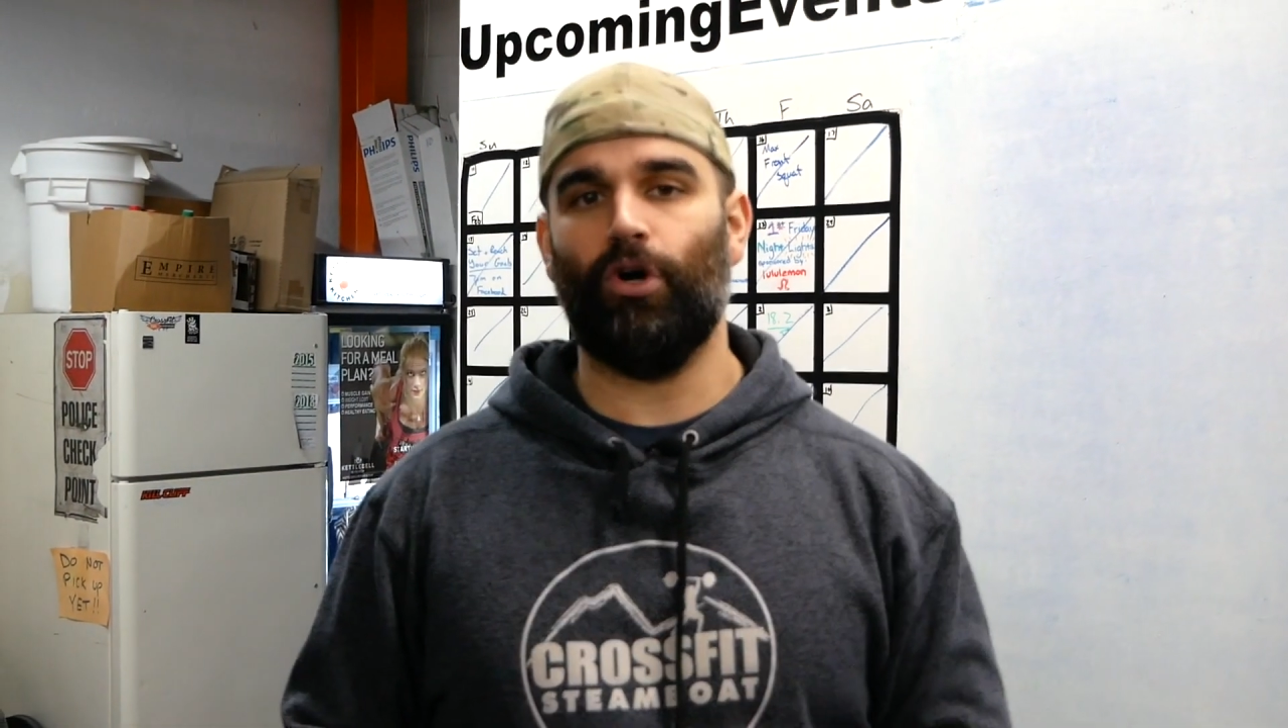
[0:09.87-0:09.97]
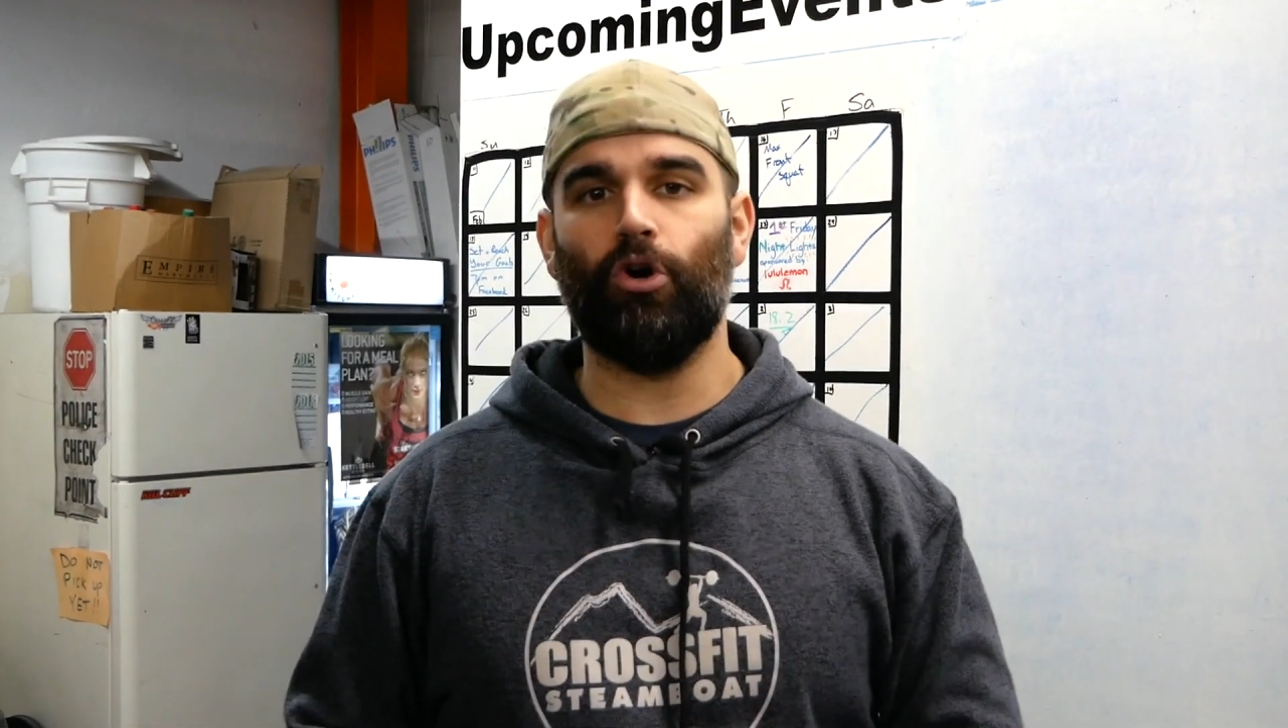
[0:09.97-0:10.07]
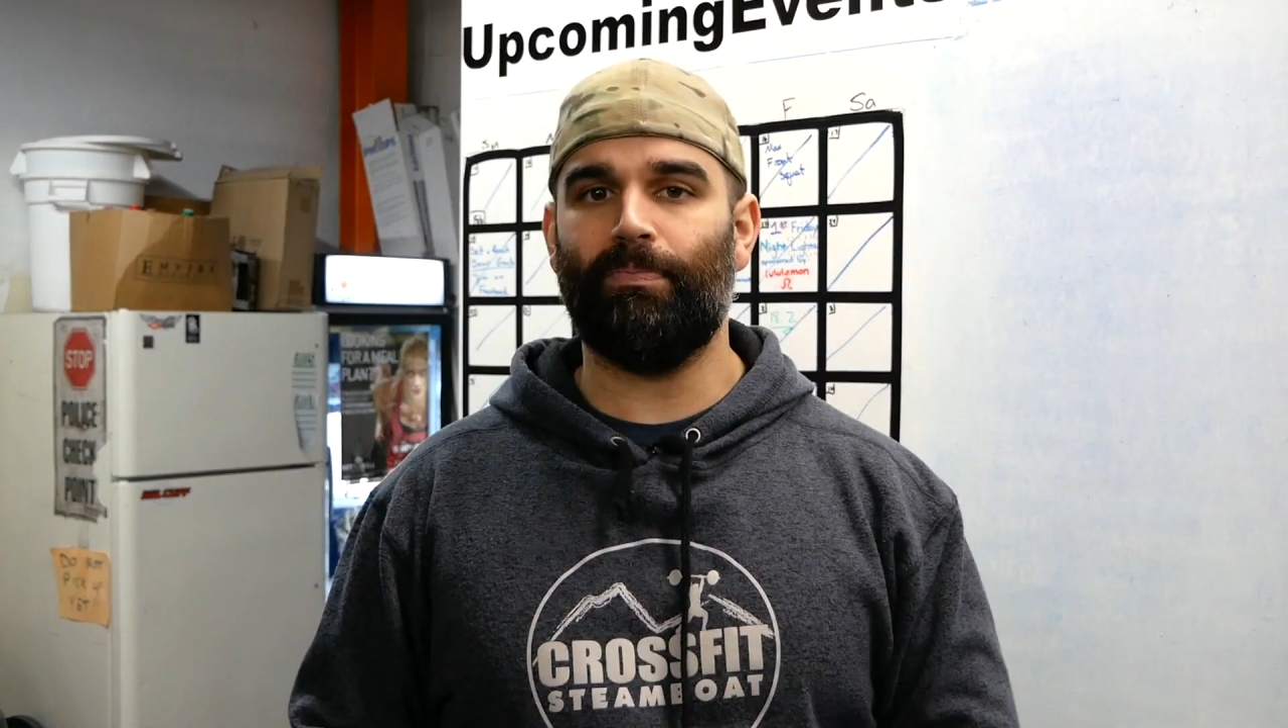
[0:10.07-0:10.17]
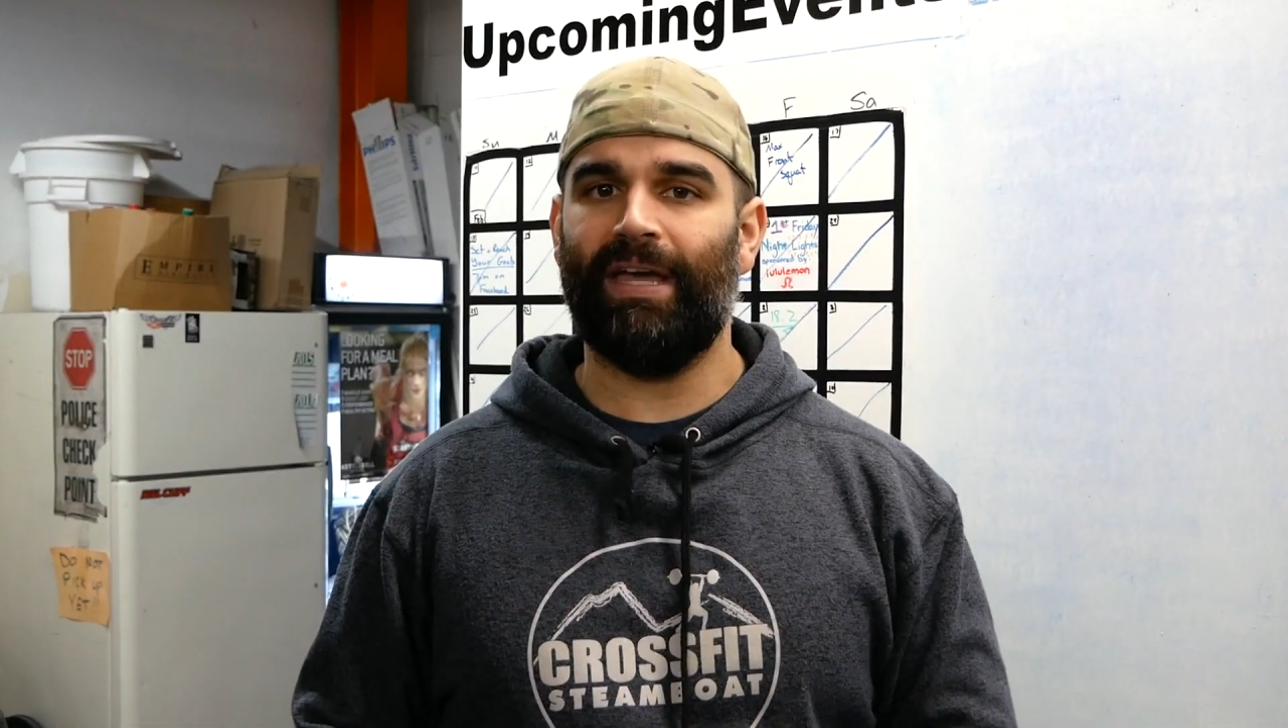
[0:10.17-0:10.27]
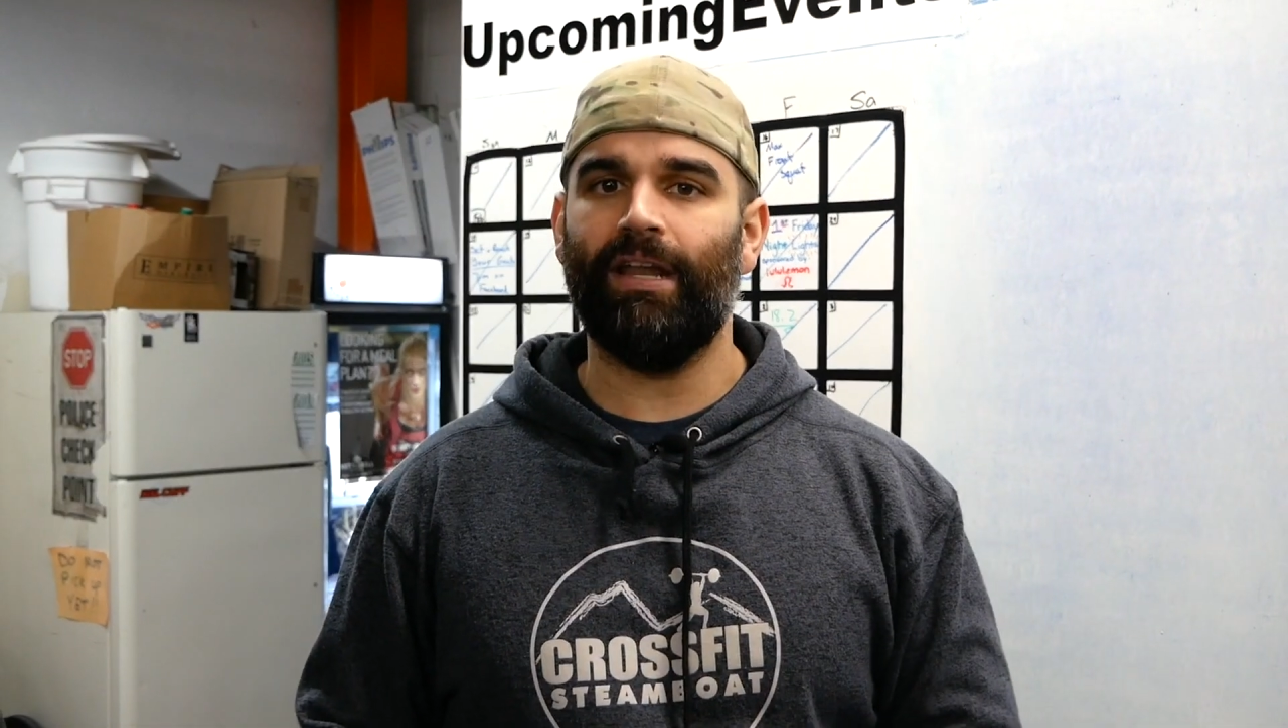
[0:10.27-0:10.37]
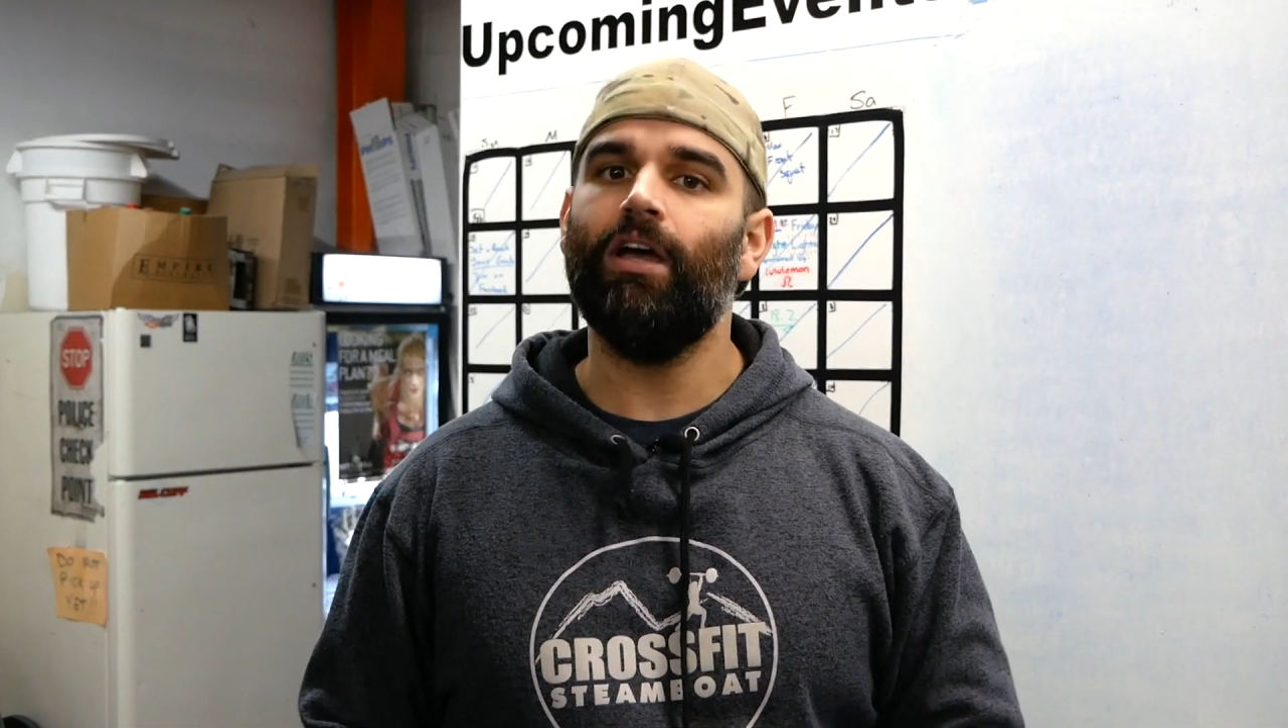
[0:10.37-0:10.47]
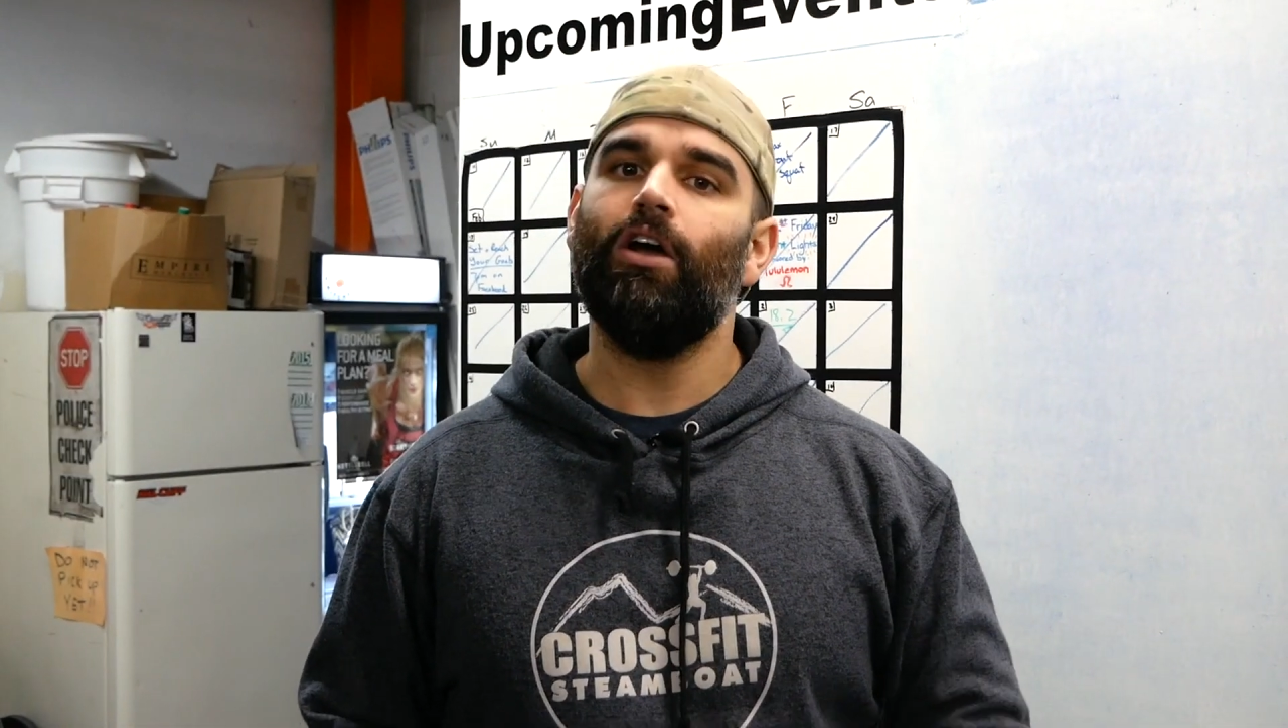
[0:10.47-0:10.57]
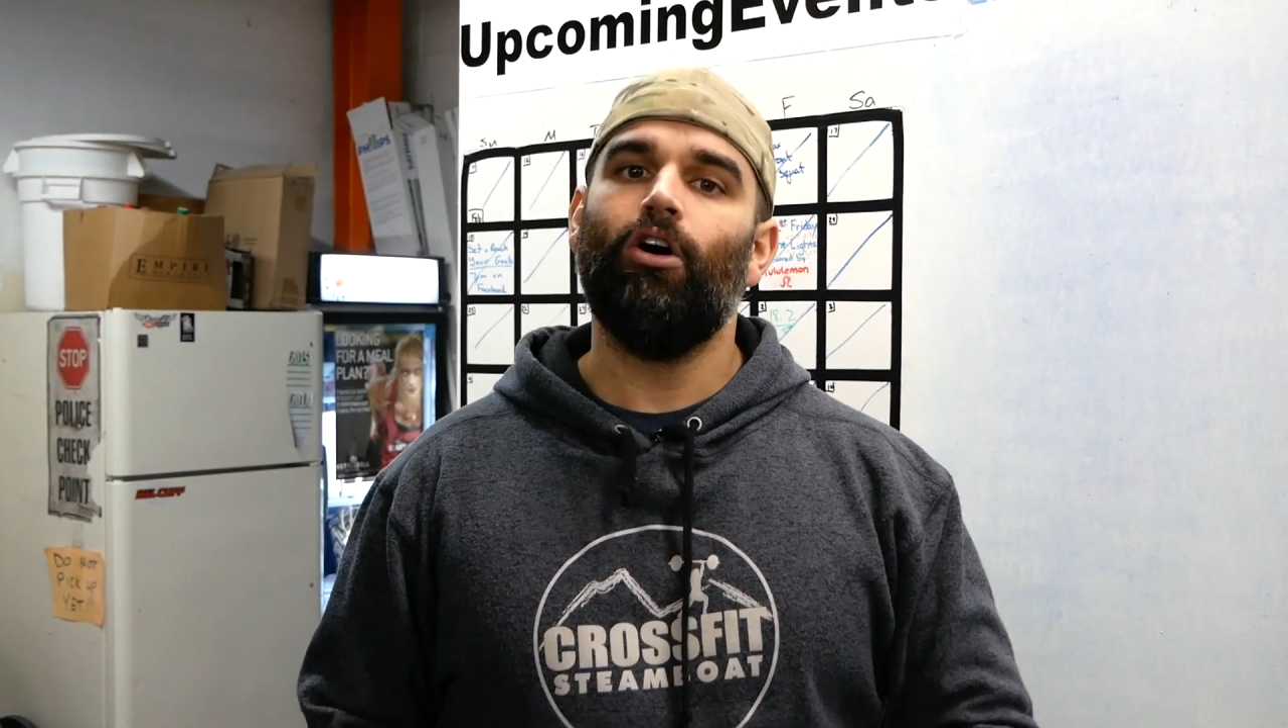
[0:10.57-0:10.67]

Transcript: the Open.